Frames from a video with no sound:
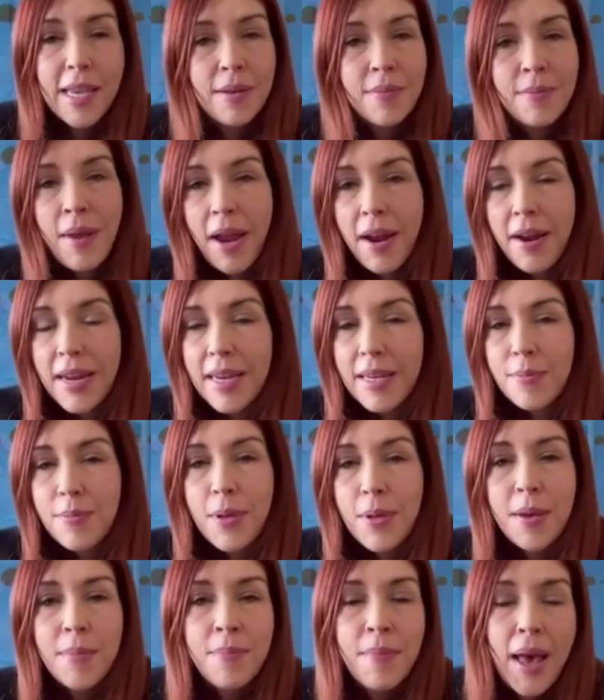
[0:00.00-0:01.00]
get
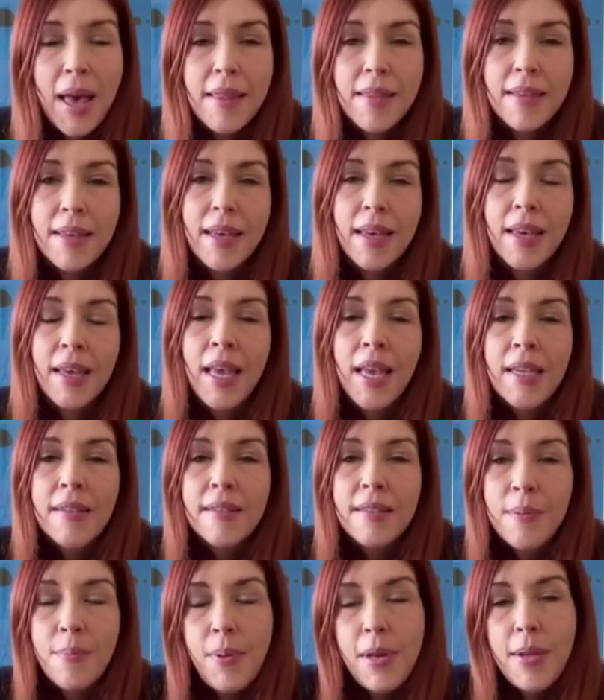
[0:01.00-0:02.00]
married, be a mother,
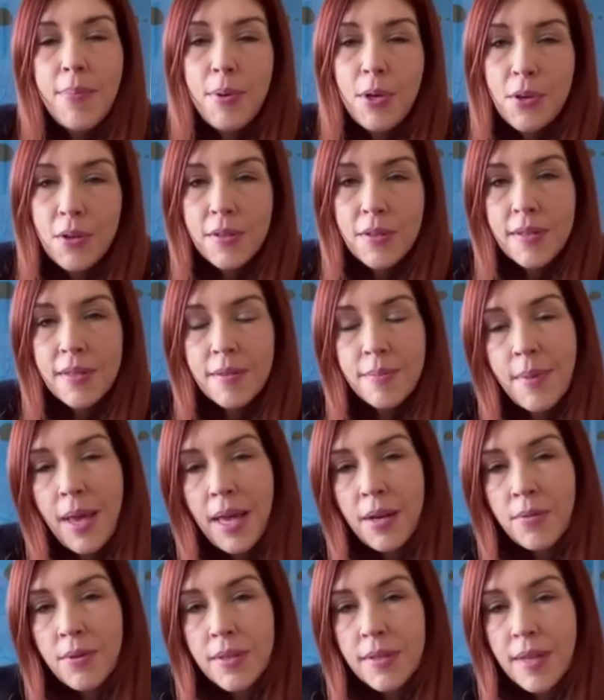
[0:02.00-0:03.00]
simply because this
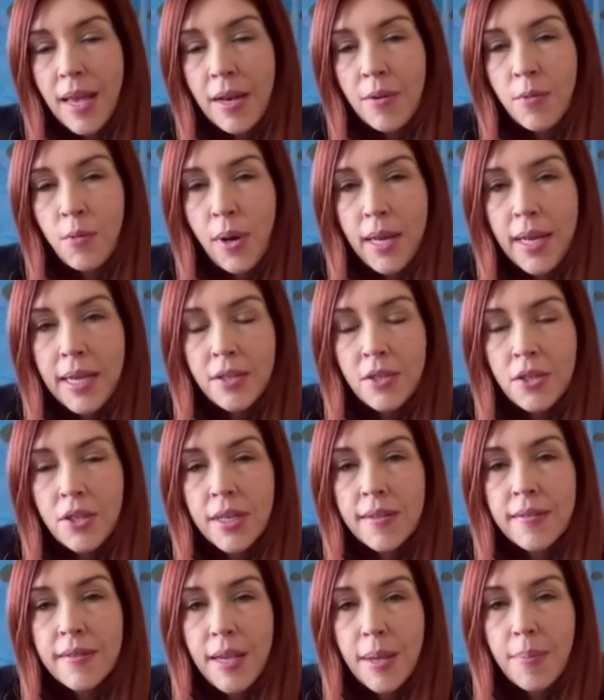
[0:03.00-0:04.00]
man was unwilling to
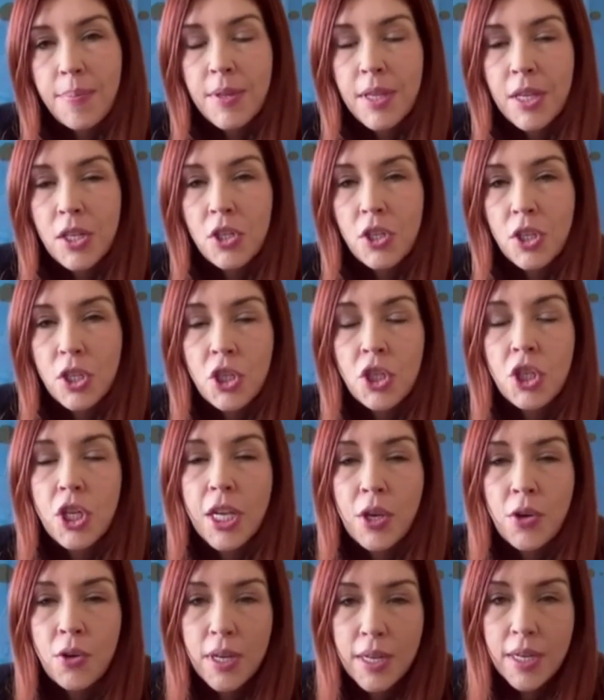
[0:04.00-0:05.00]
accept that
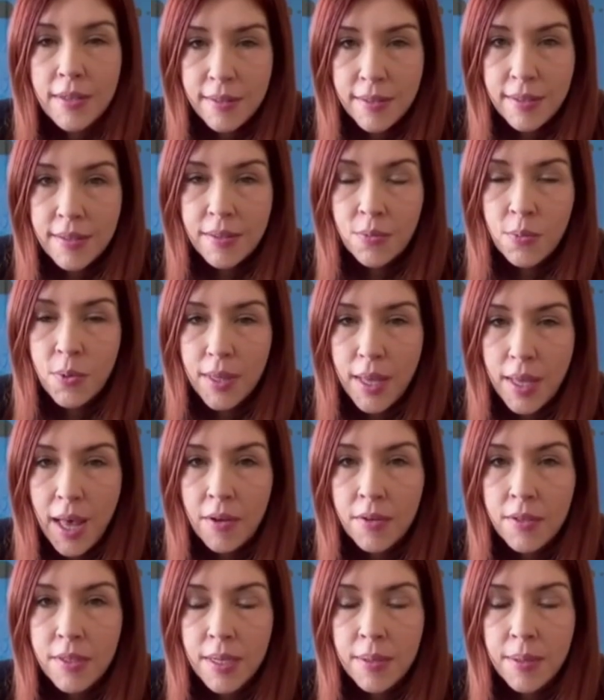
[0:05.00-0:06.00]
she could exist
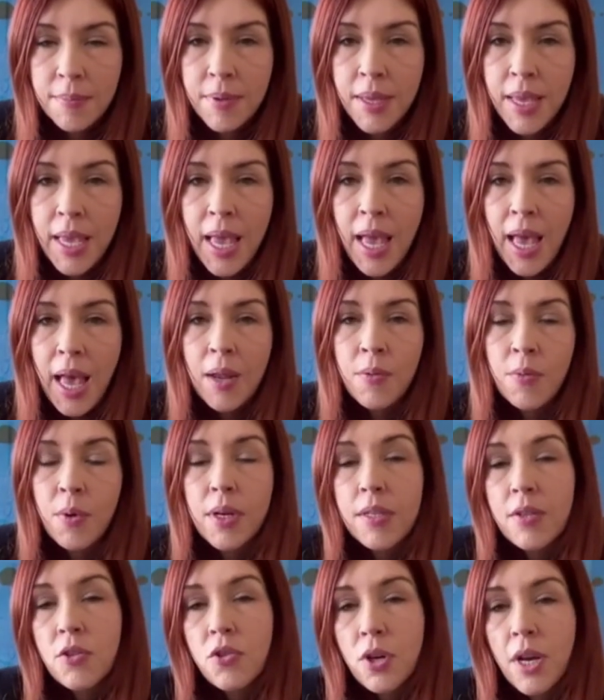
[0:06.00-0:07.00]
without him. And
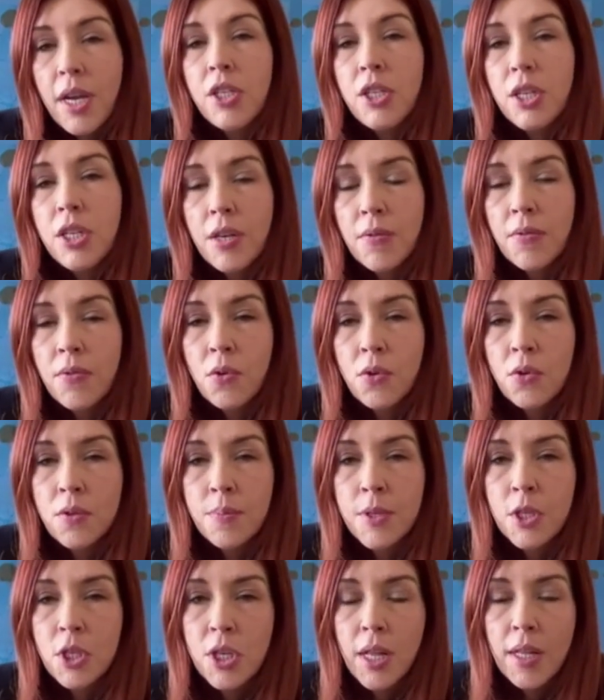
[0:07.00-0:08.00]
what is tragic, of
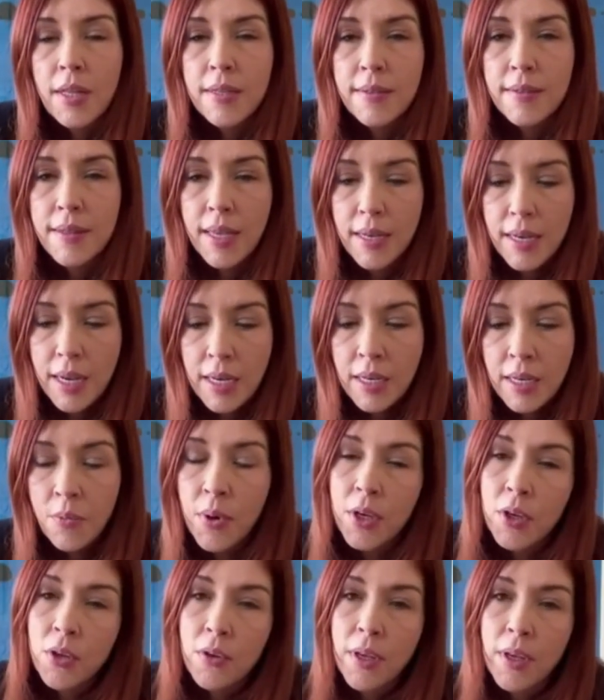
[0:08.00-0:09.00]
course, Michelle, is that
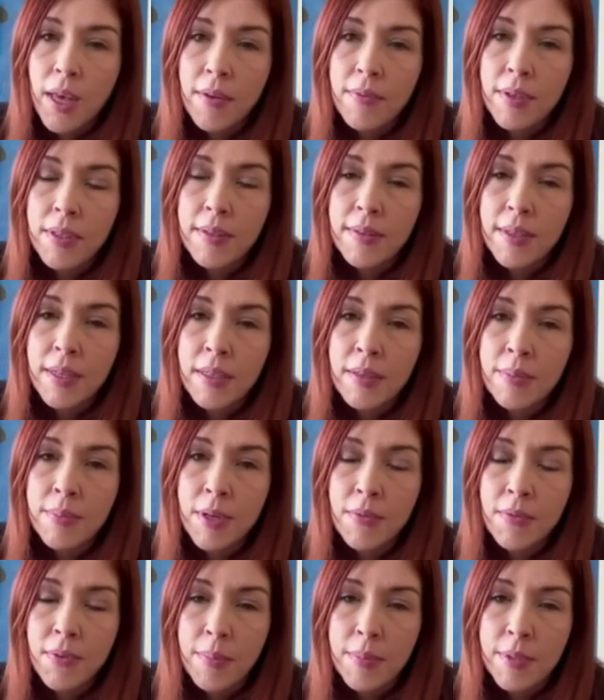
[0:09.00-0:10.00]
anyone who covers
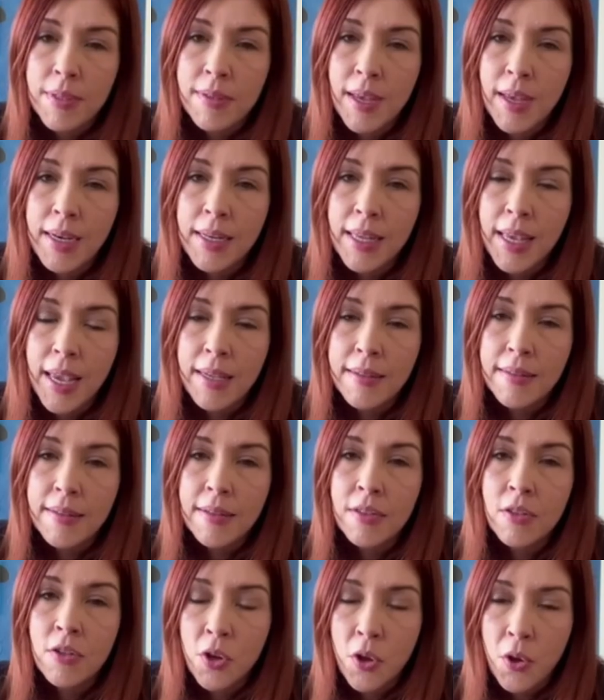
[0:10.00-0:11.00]
intimate femicide
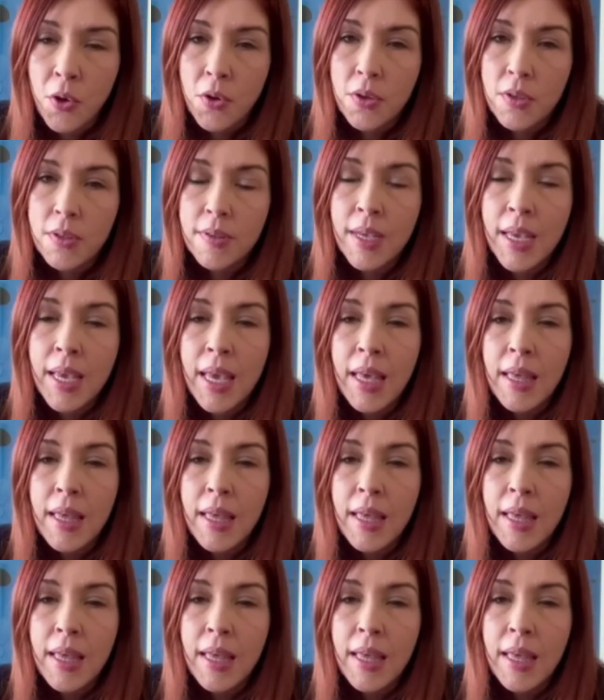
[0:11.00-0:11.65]
cases knows